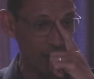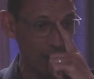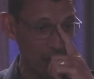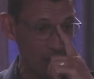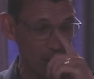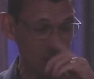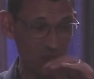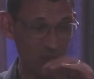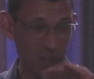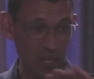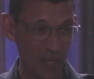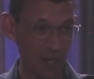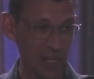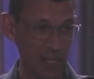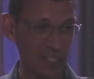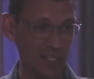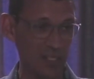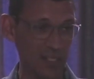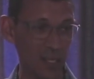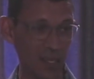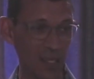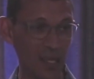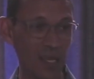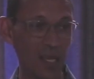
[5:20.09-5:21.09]
It's very rustig.
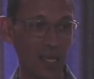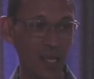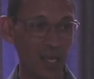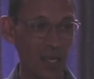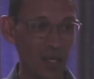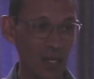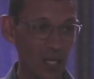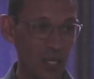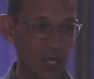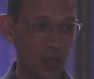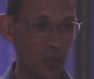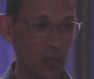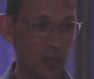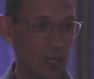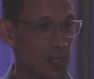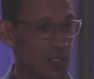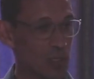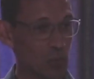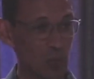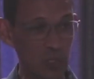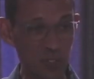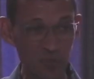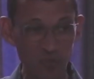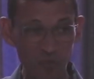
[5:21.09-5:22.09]
New Year's
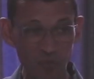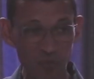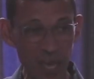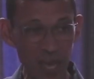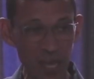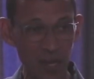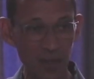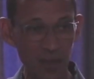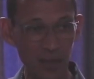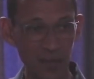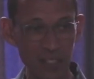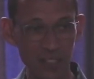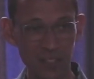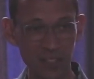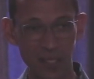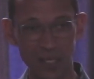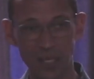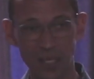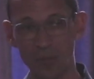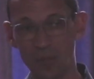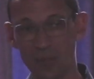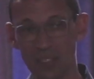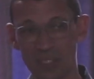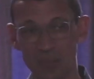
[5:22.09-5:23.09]
was very rustig. It
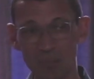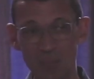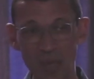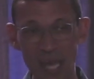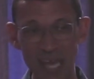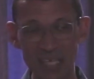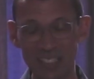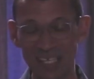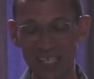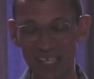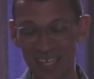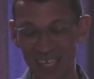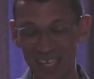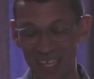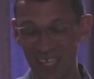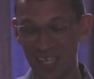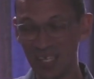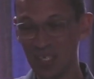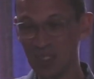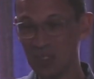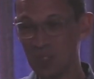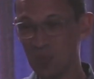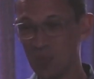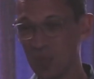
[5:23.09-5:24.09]
was amazing
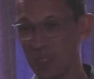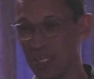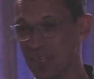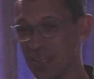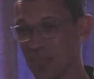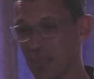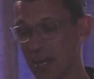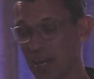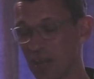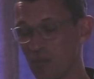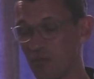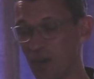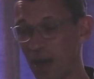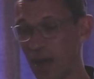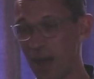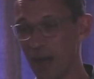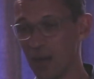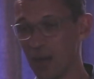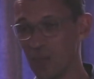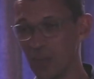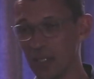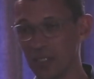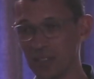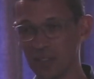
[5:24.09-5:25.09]
to be in that
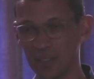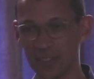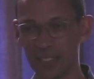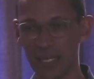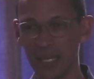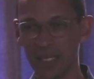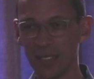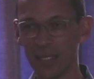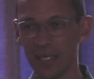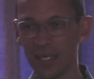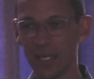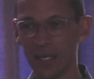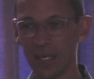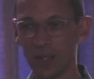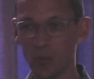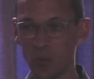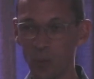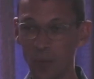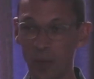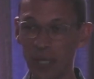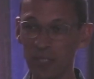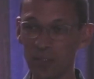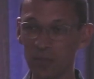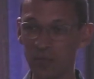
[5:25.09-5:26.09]
environment, and uh,
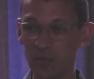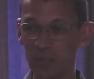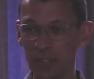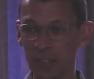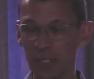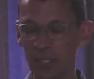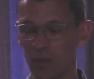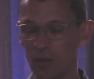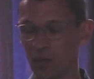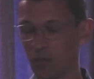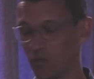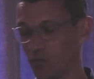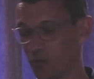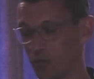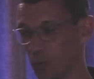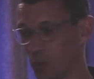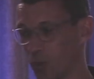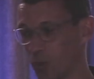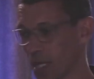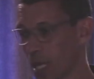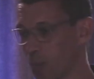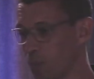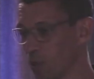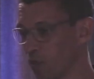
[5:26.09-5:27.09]
went for a
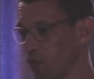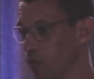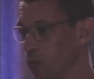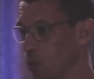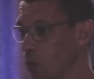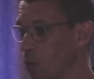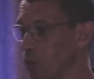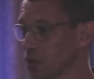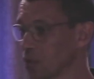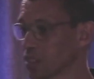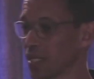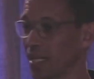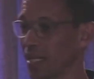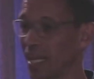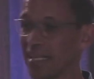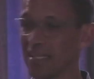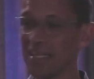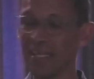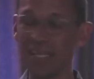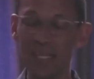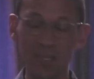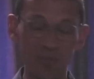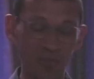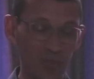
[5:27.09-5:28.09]
couple of walks late
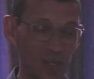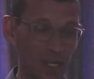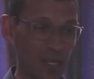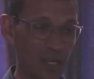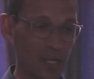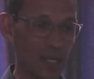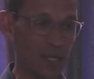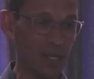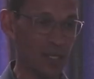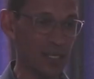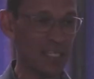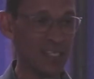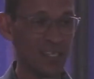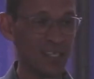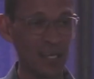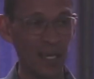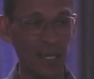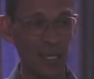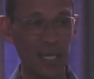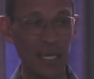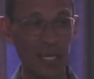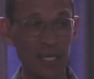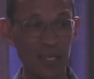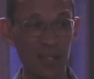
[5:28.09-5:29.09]
evening.
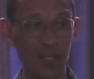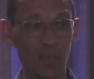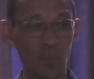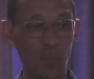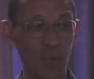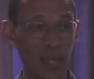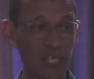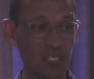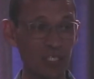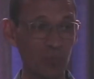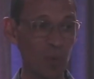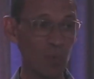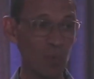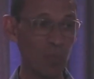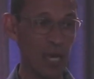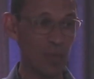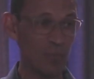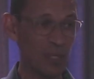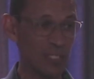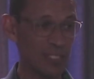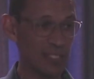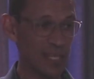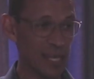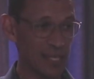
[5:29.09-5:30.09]
Uh, the place we
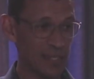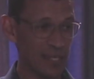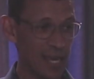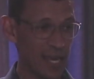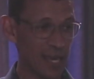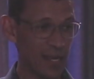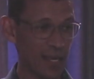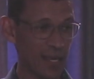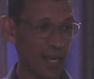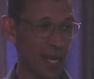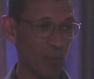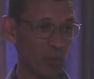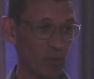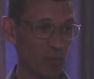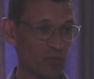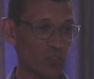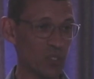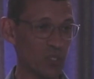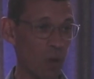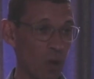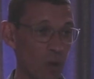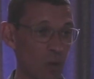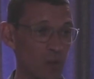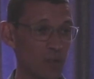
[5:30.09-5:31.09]
babysat, they had a couple of
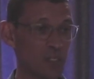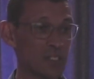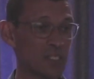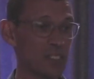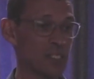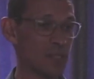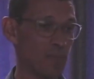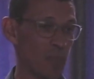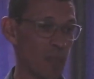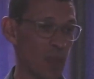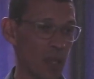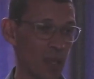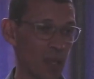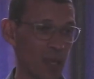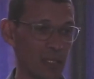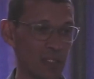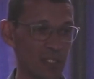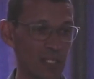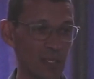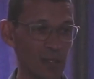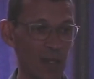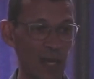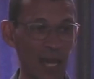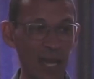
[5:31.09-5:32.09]
dogs. And
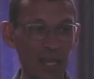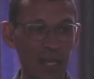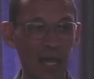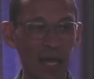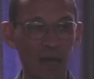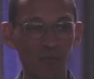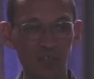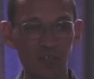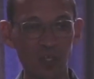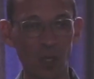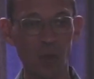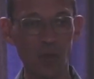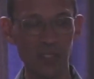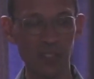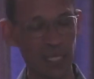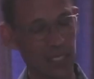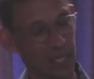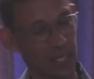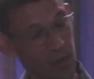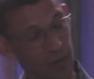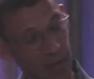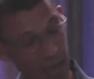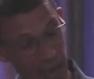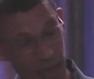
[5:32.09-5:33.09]
so I love dogs. I don't
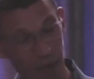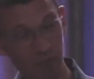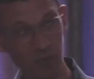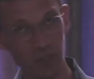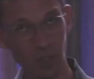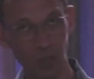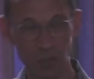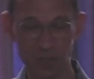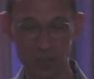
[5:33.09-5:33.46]
have dogs.